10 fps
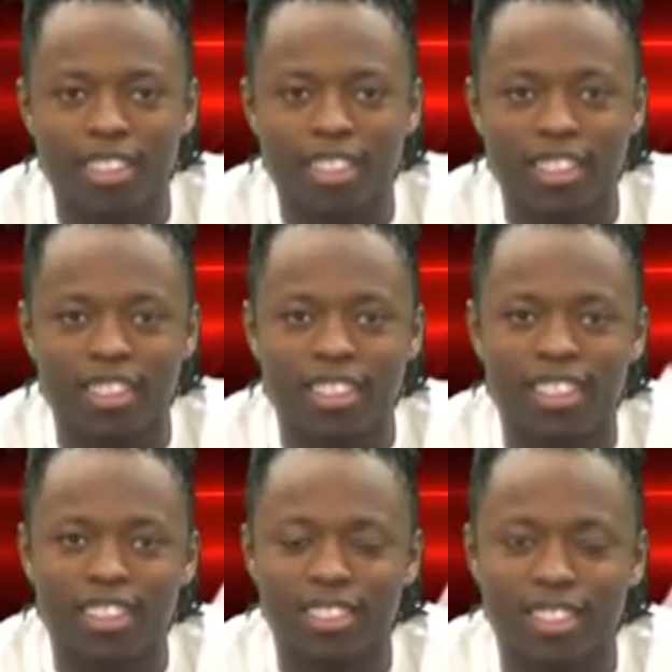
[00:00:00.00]

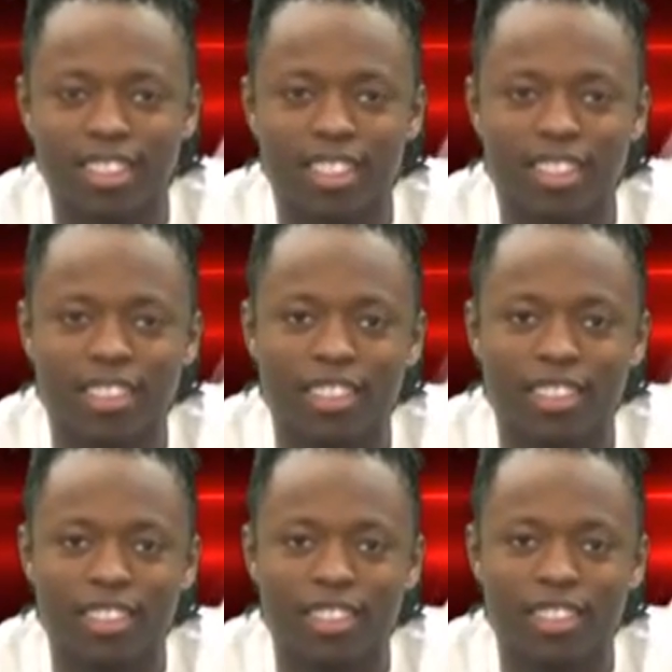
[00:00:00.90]

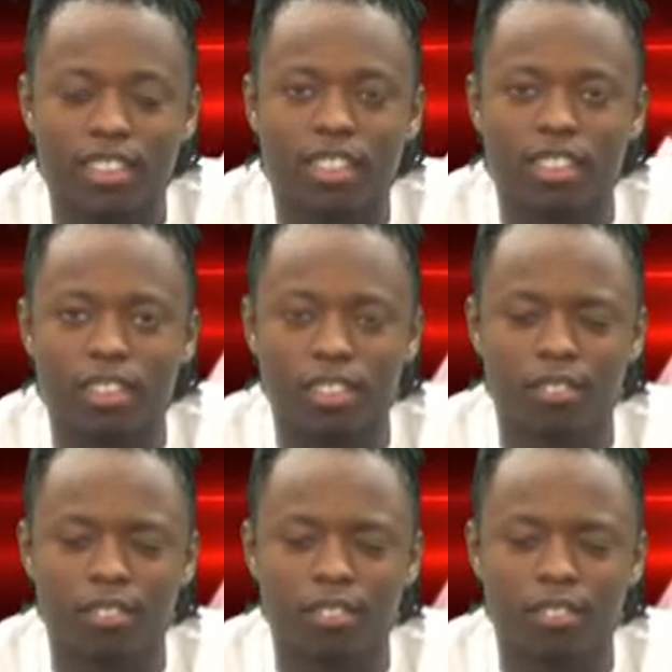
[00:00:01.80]
[no speech]